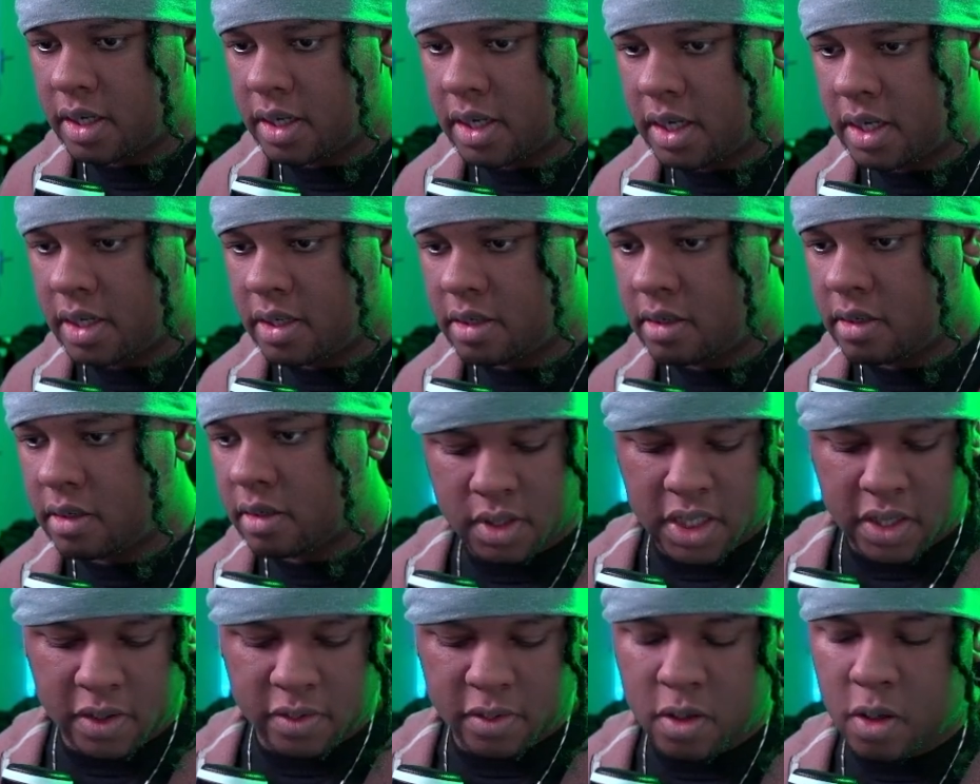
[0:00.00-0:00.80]
And
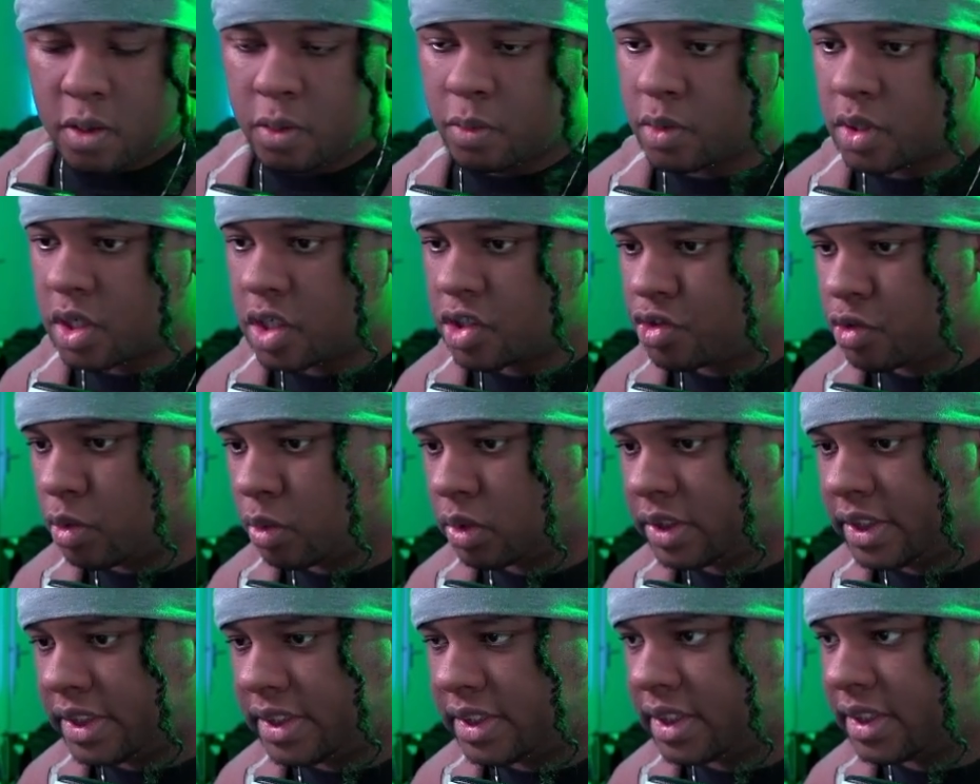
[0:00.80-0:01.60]
there you go. Control
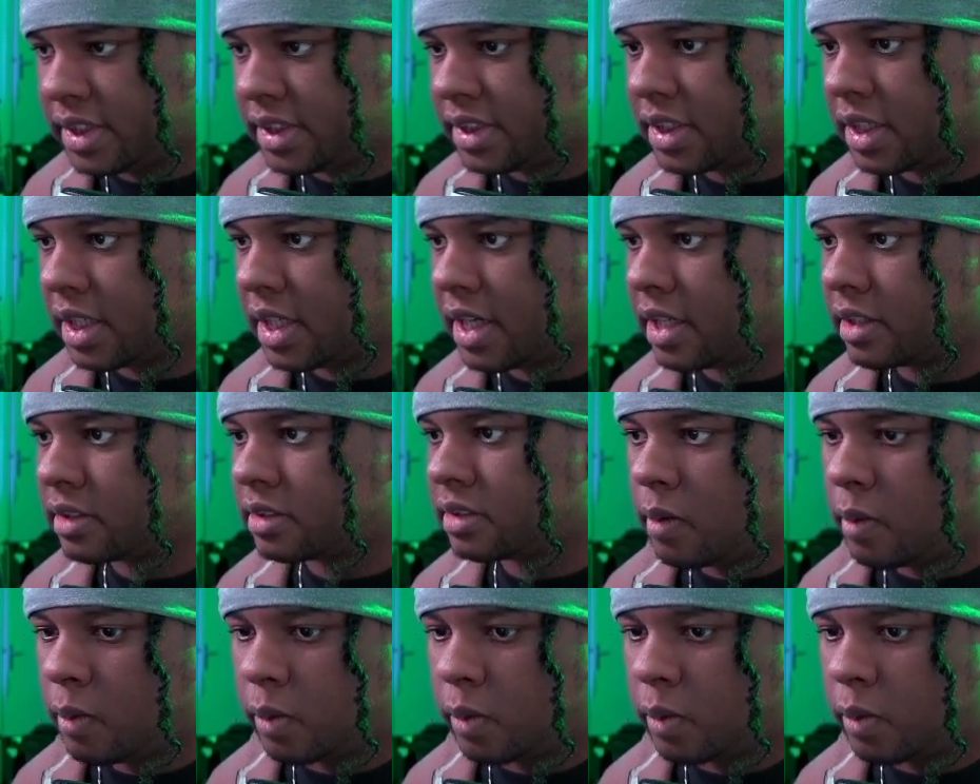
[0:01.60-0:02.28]
D to deselect.